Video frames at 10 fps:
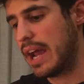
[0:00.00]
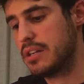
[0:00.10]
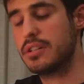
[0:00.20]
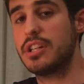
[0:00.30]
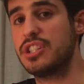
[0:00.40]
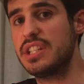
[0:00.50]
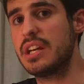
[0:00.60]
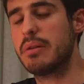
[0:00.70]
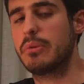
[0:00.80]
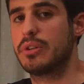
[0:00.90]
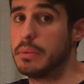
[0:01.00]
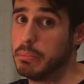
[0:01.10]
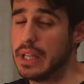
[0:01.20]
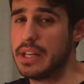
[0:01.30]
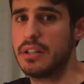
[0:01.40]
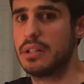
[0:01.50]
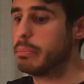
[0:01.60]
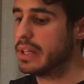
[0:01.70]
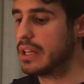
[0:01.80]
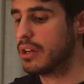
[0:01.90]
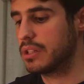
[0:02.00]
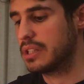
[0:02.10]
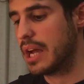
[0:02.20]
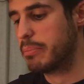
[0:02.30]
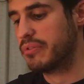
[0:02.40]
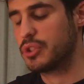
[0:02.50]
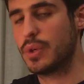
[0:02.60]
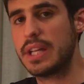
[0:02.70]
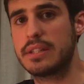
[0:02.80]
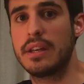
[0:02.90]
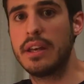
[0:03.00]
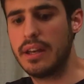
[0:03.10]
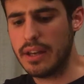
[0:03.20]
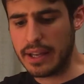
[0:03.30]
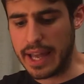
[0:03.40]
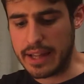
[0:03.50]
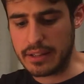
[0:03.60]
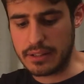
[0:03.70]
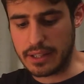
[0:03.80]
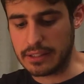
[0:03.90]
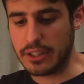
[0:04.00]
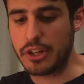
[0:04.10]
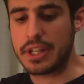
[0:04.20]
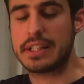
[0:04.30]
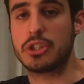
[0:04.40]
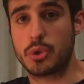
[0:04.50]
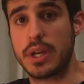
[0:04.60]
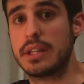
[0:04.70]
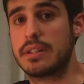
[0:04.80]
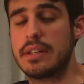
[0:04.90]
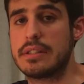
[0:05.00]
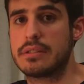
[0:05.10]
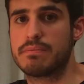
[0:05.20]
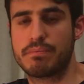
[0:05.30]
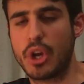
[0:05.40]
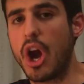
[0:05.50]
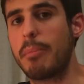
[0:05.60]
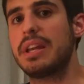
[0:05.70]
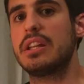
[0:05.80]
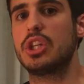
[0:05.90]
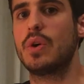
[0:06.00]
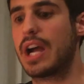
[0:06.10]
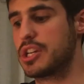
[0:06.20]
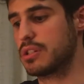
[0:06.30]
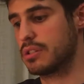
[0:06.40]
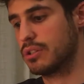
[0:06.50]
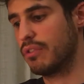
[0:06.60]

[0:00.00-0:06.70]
either the GM or the player, depending on the type of trait, can declare that the trait is coming into action.